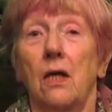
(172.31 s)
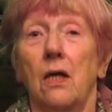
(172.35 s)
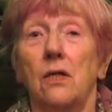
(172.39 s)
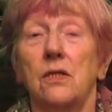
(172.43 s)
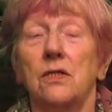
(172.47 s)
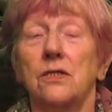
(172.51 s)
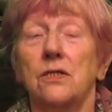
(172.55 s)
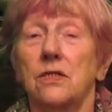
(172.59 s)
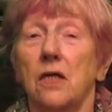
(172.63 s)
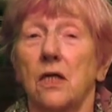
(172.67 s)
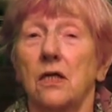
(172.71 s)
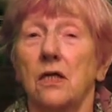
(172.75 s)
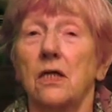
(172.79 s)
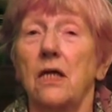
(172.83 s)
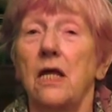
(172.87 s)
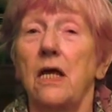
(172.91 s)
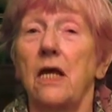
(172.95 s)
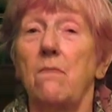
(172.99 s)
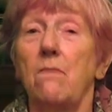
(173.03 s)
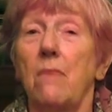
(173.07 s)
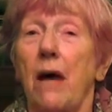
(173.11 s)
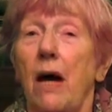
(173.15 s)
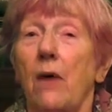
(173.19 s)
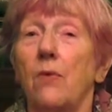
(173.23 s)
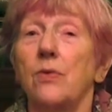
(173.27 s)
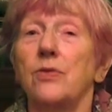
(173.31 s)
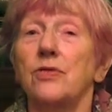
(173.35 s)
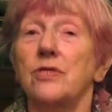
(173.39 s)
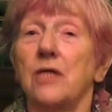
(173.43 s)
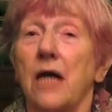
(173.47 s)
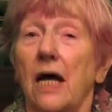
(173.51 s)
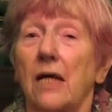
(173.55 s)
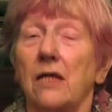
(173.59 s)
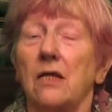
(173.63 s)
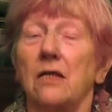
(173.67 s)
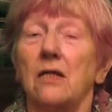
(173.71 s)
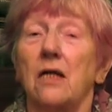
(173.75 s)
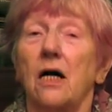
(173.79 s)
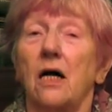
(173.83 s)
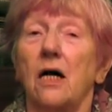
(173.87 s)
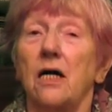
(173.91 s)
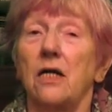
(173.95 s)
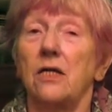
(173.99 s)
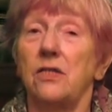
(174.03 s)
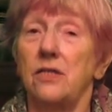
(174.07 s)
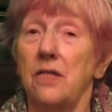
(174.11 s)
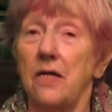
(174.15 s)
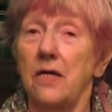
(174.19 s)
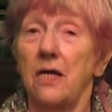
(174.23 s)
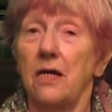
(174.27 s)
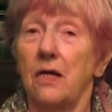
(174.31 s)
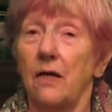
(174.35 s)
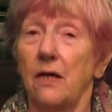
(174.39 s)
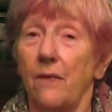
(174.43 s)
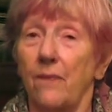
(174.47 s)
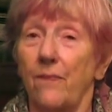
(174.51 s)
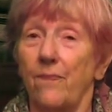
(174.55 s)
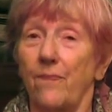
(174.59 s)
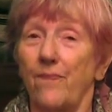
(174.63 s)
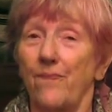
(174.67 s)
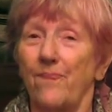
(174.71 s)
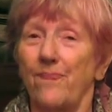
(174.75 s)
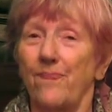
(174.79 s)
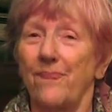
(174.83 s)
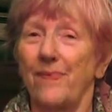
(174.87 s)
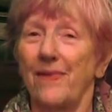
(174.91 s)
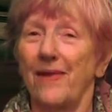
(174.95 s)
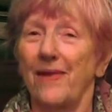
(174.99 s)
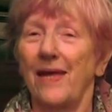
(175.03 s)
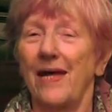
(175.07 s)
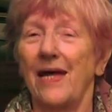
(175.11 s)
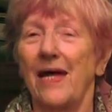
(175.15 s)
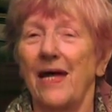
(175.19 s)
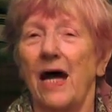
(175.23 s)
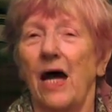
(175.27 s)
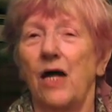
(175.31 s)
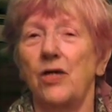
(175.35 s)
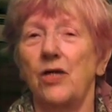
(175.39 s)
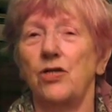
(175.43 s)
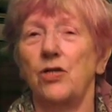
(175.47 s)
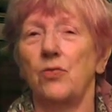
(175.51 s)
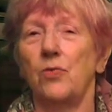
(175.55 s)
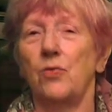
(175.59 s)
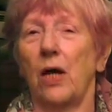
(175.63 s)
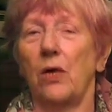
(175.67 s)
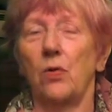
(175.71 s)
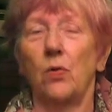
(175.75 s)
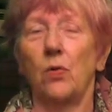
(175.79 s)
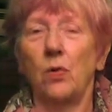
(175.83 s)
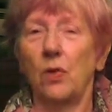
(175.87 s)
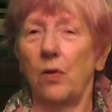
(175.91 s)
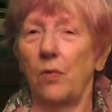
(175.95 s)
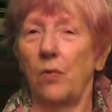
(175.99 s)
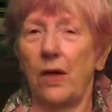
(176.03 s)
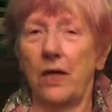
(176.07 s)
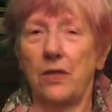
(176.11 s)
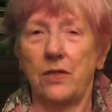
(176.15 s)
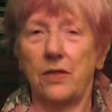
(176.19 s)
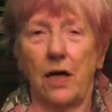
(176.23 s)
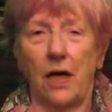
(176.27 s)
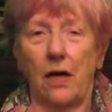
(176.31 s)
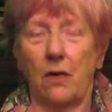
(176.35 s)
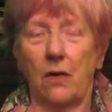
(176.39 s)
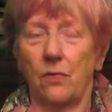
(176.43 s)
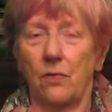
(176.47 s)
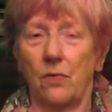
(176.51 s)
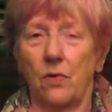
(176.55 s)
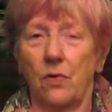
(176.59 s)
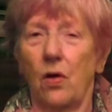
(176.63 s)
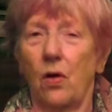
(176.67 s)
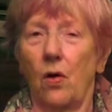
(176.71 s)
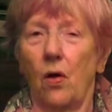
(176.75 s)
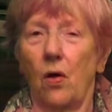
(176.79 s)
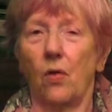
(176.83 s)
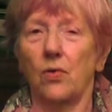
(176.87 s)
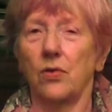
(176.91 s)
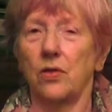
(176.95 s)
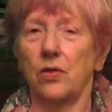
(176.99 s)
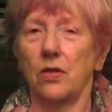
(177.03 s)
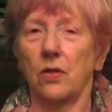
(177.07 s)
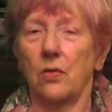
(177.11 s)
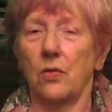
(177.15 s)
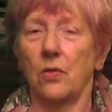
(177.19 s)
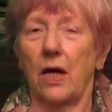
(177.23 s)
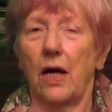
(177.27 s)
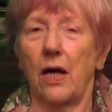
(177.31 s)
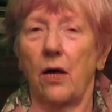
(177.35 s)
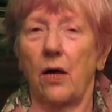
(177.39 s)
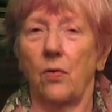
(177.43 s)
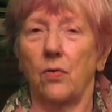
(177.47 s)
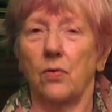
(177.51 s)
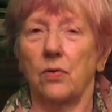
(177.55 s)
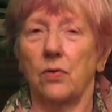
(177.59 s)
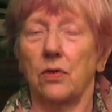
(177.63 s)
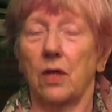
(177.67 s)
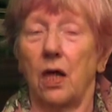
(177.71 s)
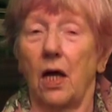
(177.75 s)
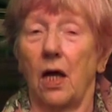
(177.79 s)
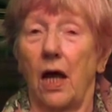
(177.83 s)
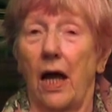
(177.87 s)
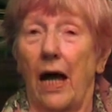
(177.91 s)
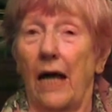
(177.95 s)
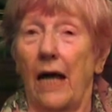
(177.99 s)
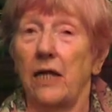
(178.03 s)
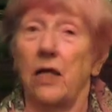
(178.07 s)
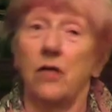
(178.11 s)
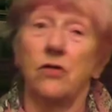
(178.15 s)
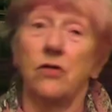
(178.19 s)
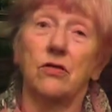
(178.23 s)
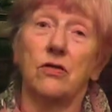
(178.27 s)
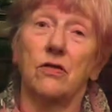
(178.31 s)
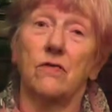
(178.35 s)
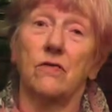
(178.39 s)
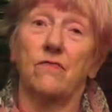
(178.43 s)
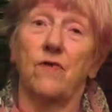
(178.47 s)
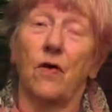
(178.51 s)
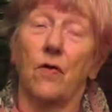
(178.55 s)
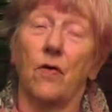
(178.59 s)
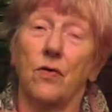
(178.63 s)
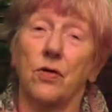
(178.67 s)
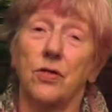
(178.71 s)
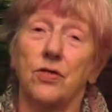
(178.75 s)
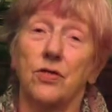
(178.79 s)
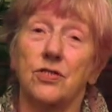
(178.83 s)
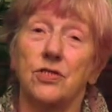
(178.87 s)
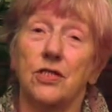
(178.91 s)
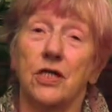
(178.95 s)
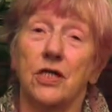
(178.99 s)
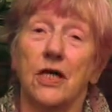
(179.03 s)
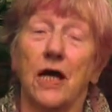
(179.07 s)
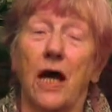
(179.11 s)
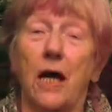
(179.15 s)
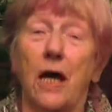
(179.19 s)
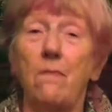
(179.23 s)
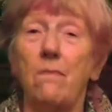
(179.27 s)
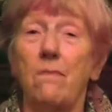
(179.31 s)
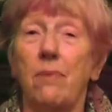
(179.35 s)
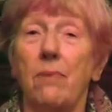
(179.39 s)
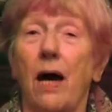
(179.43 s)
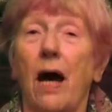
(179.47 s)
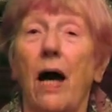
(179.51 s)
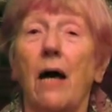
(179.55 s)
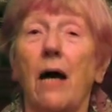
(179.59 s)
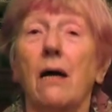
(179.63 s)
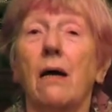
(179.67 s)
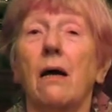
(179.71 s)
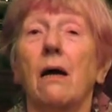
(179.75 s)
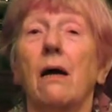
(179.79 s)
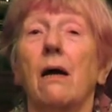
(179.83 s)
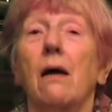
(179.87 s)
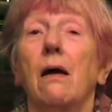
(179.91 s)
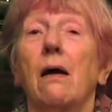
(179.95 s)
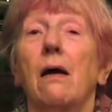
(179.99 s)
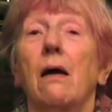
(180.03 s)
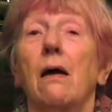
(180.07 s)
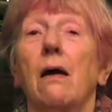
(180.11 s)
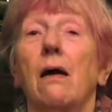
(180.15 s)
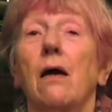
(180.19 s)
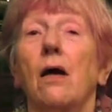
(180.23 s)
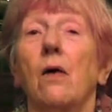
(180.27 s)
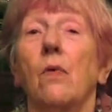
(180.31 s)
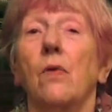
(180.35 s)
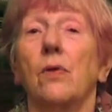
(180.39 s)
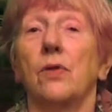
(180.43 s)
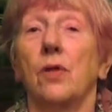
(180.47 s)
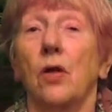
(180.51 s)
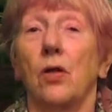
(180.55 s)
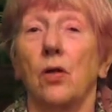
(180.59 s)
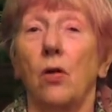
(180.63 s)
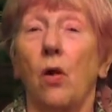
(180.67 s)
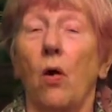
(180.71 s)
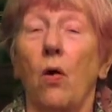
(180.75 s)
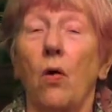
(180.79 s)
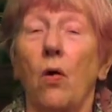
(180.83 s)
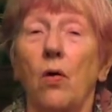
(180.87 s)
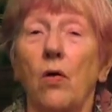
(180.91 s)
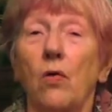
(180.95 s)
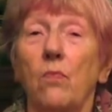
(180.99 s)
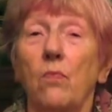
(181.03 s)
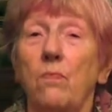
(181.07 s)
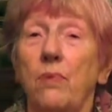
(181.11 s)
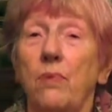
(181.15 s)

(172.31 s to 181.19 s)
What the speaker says: Suddenly Mouse had an idea, and she ran all the way down onto the ground and into the forest and came back with a long